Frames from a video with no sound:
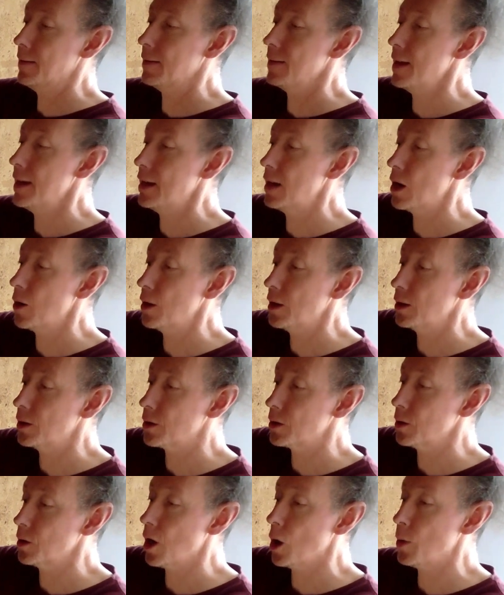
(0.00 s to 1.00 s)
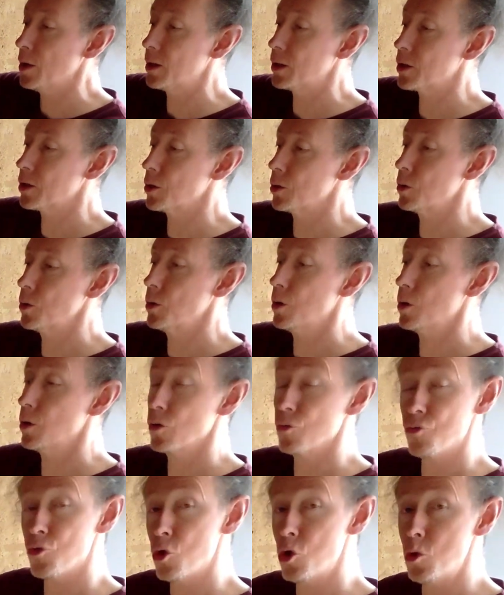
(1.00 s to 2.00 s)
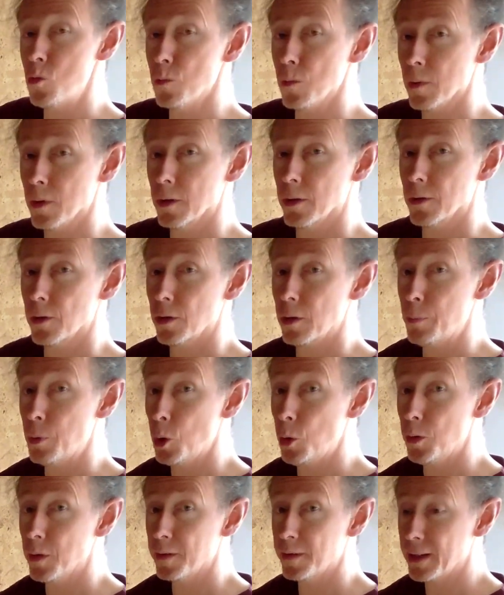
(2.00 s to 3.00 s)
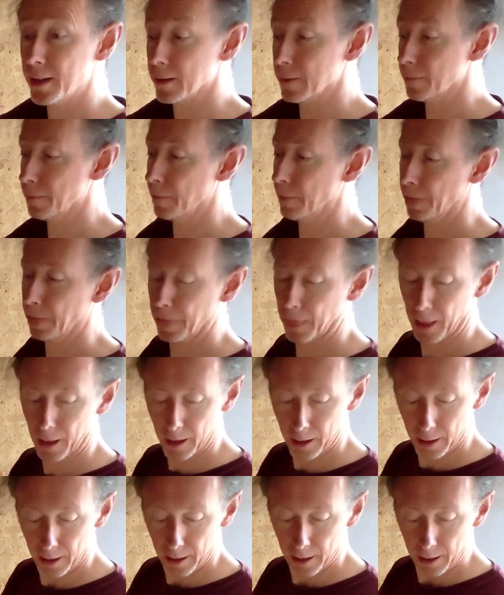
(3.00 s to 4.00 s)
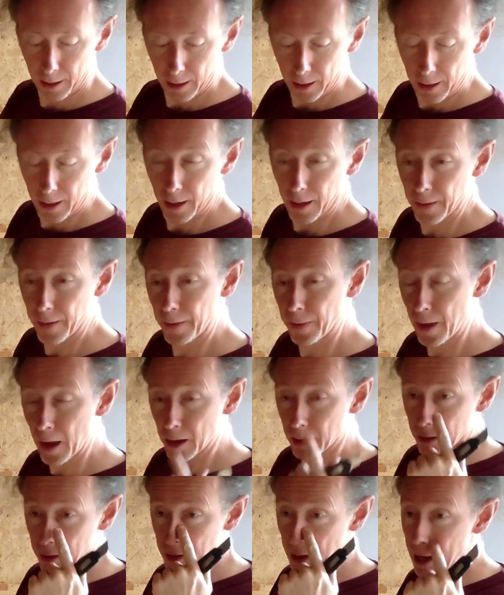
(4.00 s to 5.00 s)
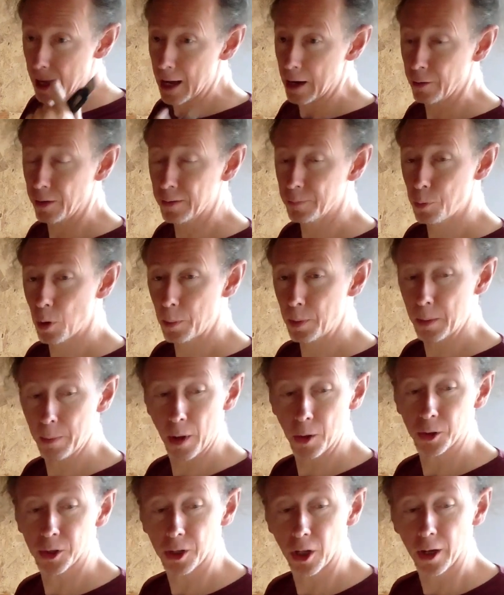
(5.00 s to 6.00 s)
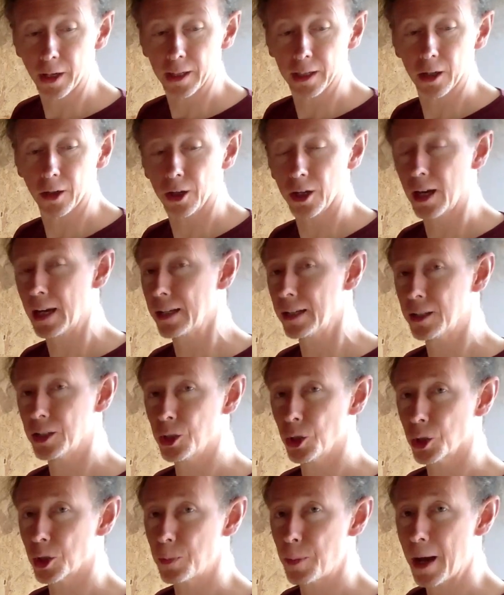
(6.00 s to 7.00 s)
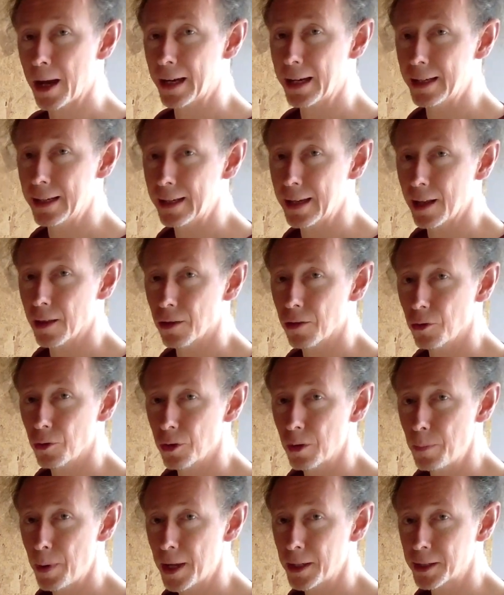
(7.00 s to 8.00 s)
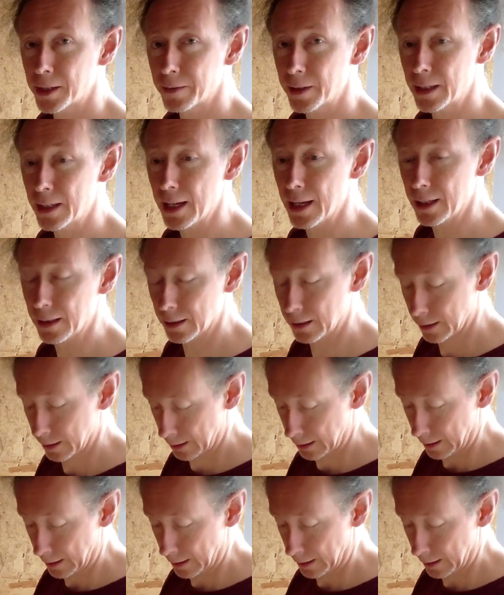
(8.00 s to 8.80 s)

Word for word: it's then going to go into the room that the booth is in and then that air is probably most likely going to get sucked back in again through the passive inlet.